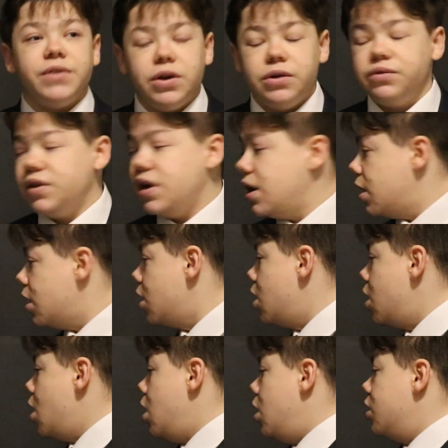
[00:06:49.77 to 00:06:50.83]
used it.
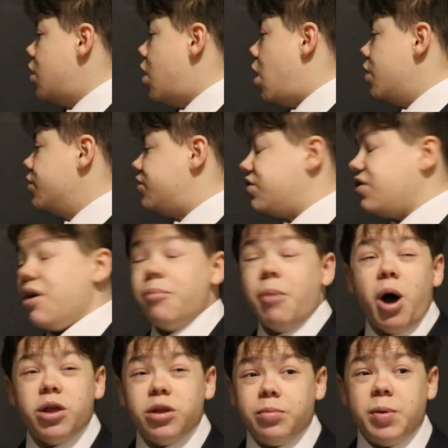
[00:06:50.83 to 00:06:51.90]
Some
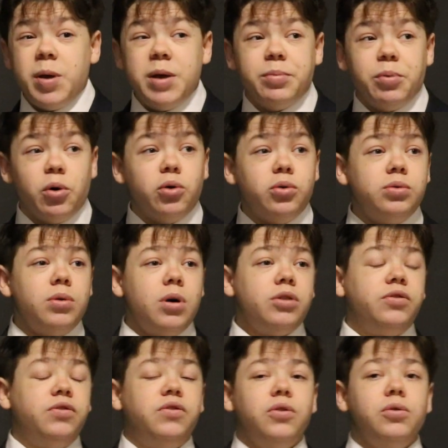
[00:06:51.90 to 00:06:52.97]
other people
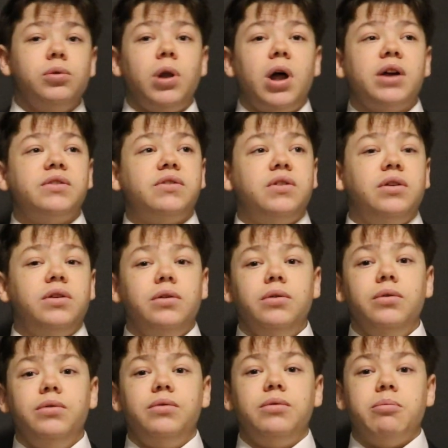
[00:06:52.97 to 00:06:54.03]
do like to use